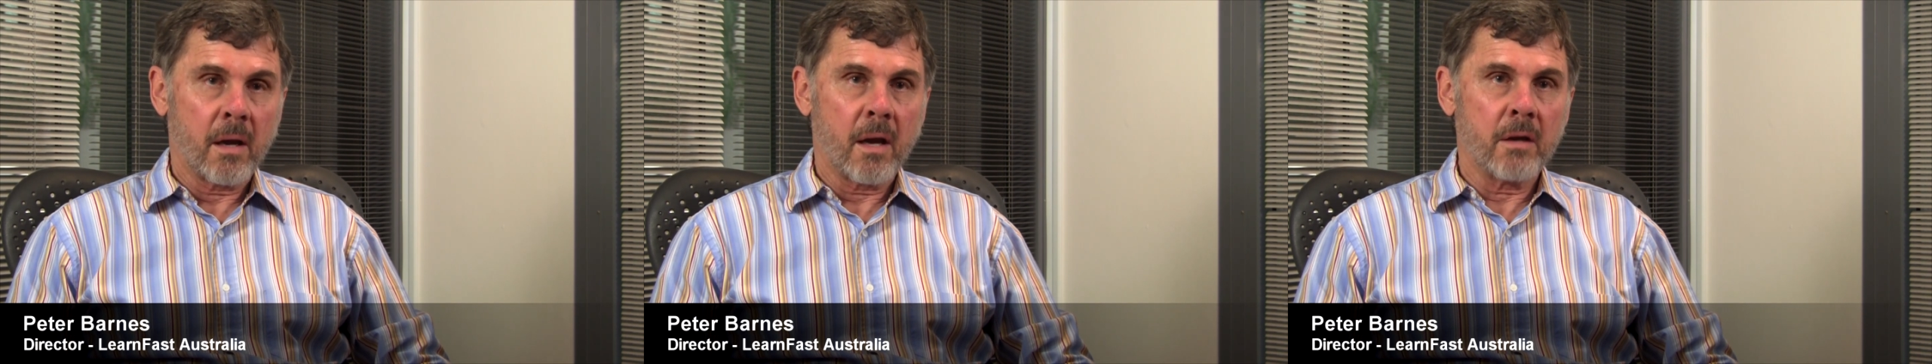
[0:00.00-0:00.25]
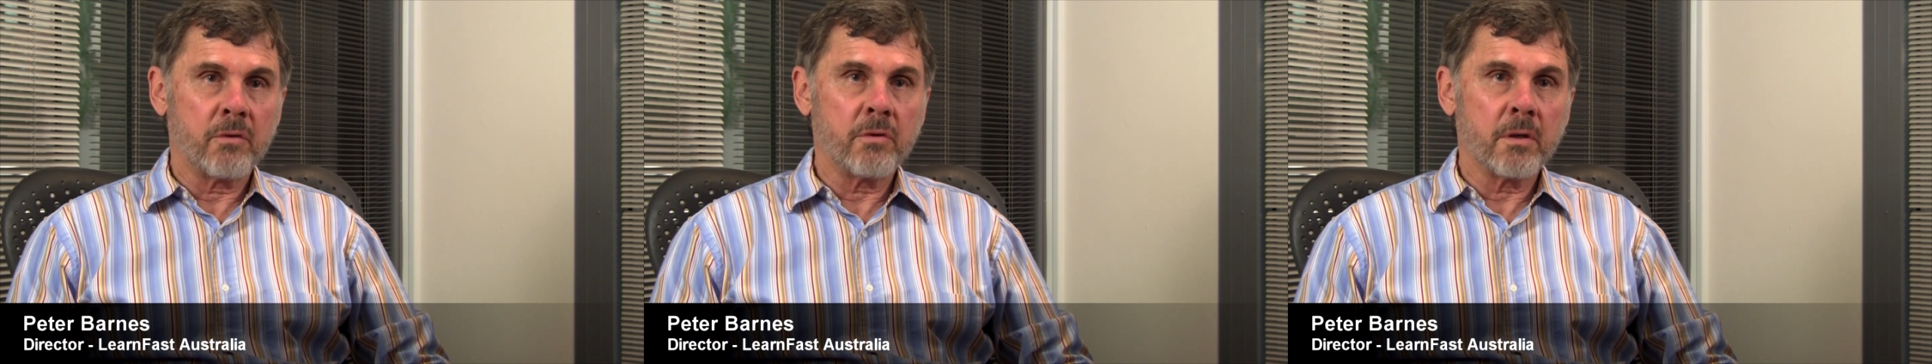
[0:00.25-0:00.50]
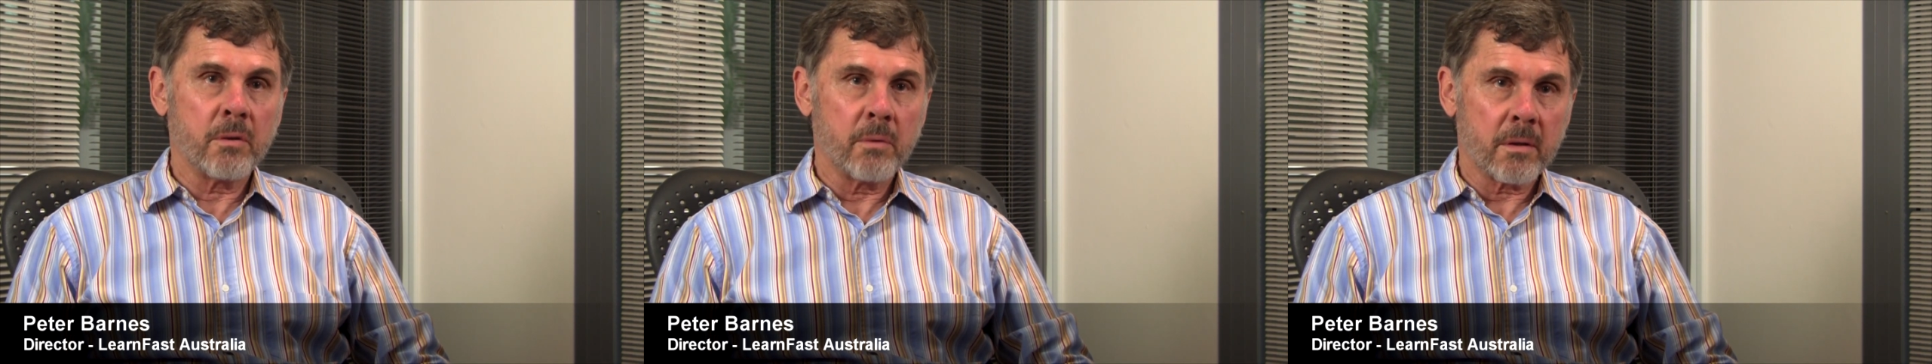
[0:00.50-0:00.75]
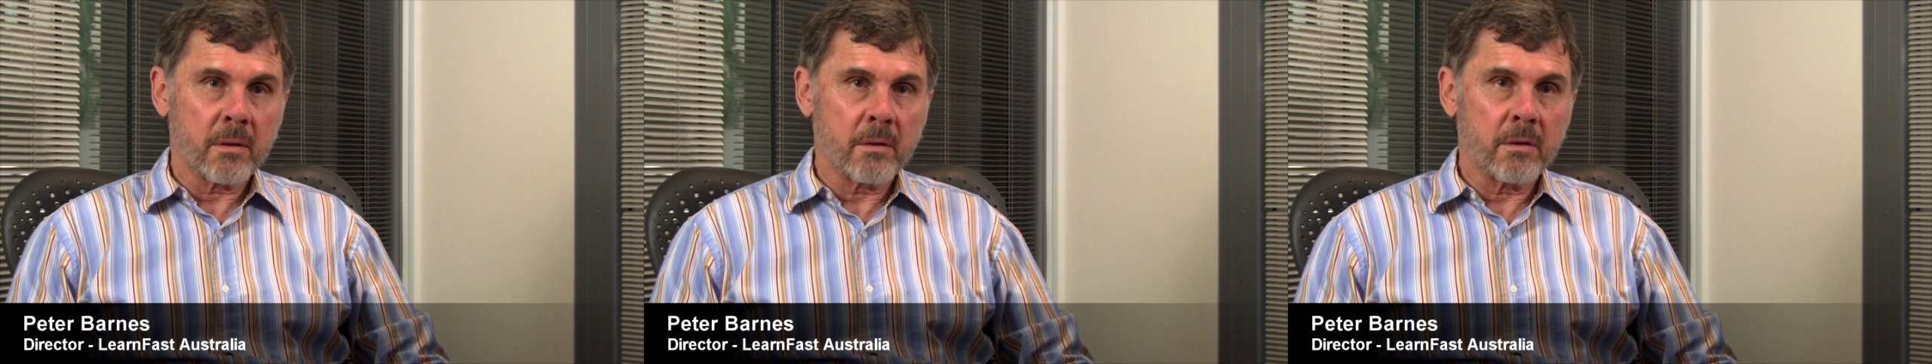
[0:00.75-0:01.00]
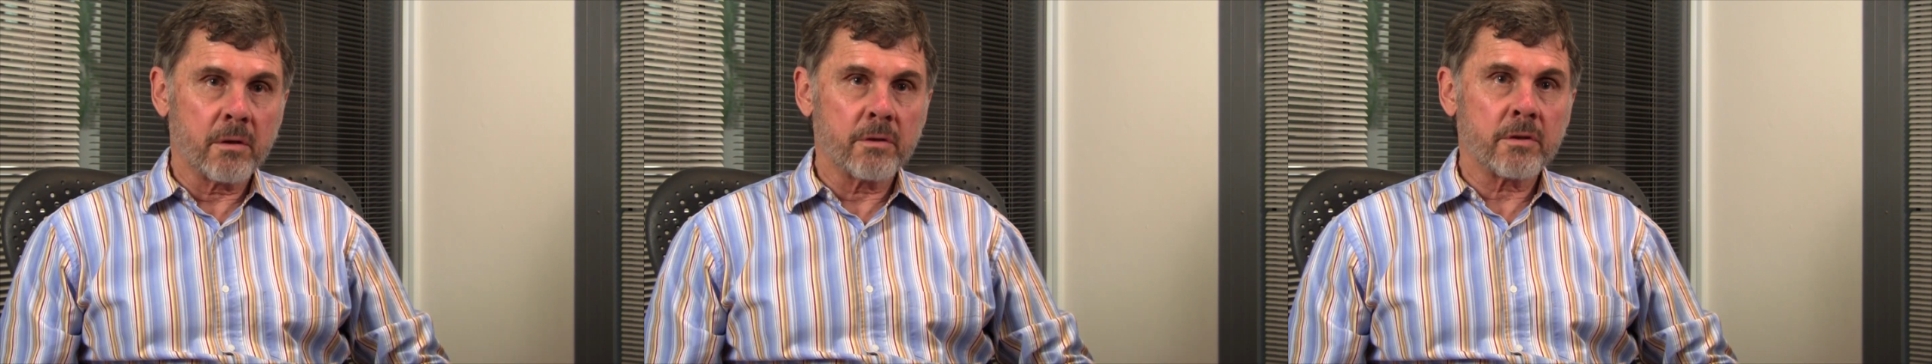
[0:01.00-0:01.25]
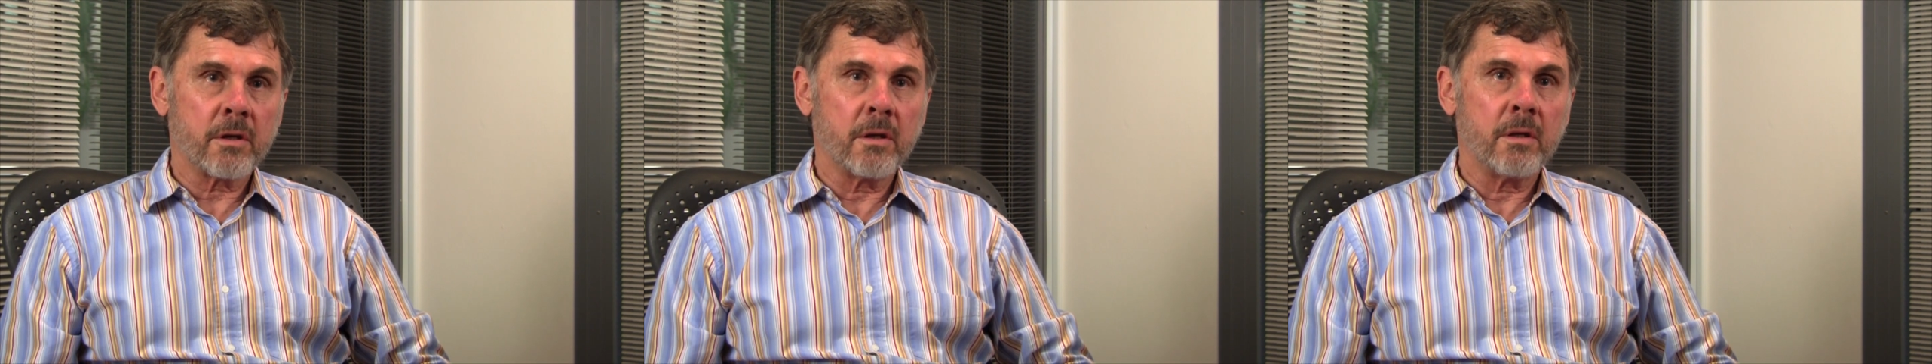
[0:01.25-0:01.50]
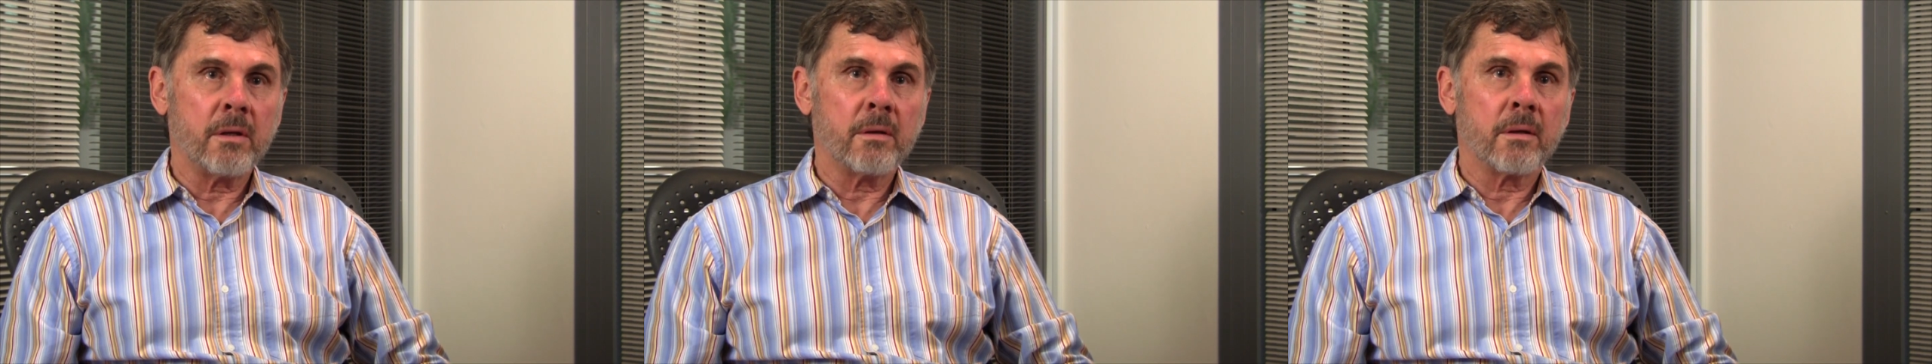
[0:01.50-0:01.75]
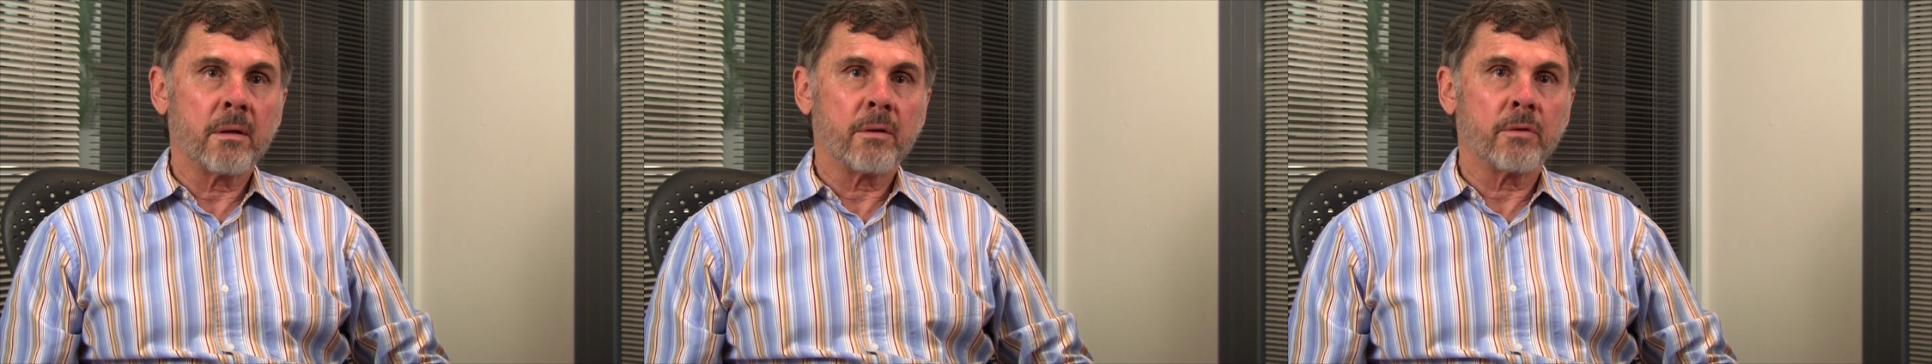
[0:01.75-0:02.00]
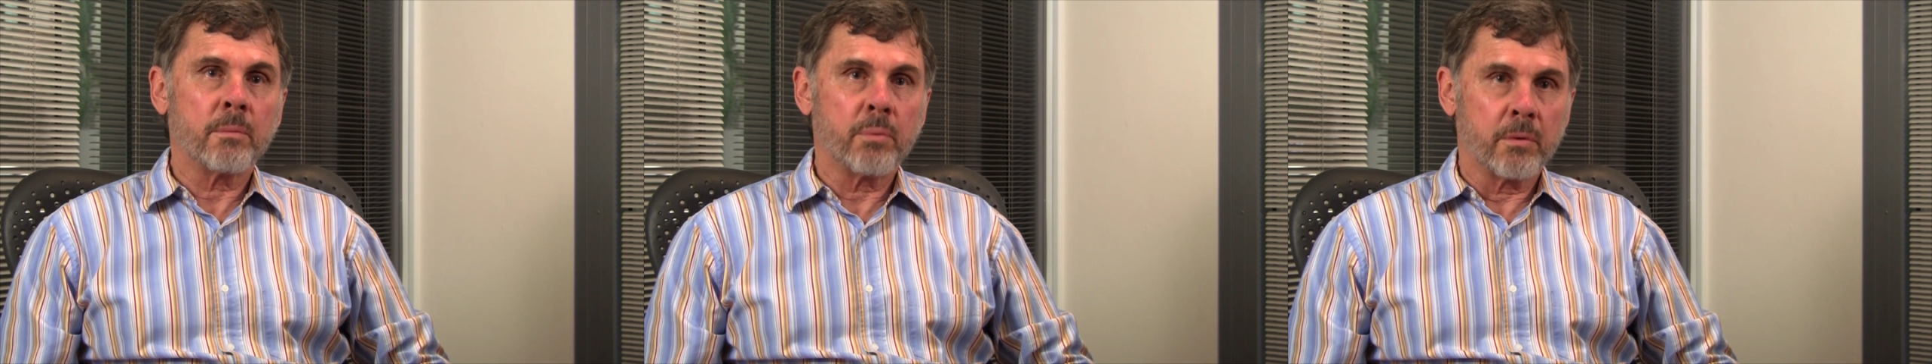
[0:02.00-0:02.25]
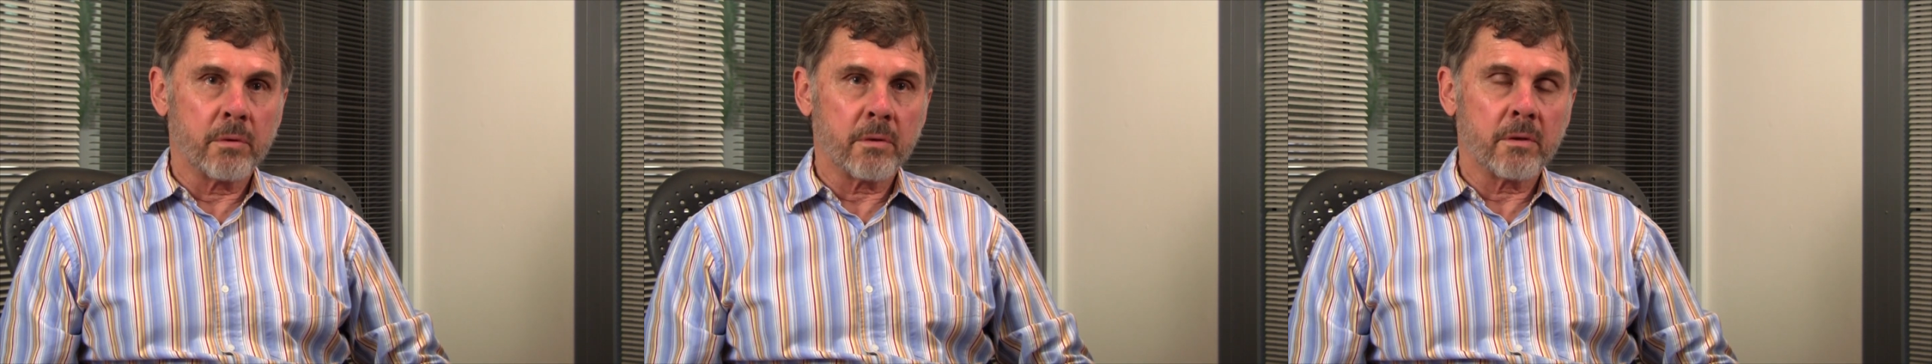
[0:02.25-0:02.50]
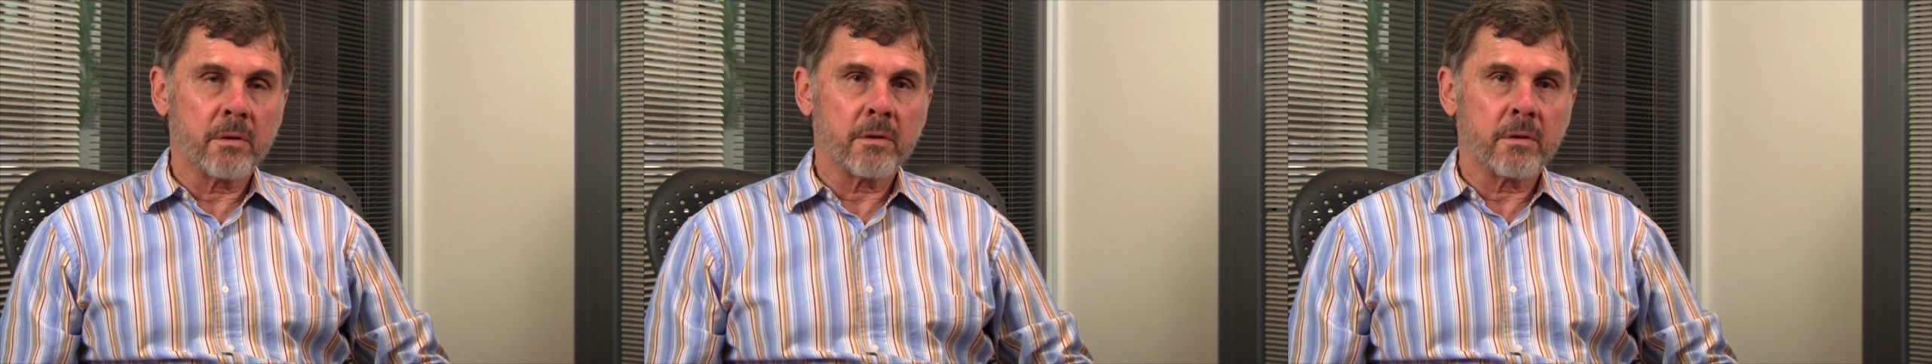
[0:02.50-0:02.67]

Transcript: And you know what? The Gonski Report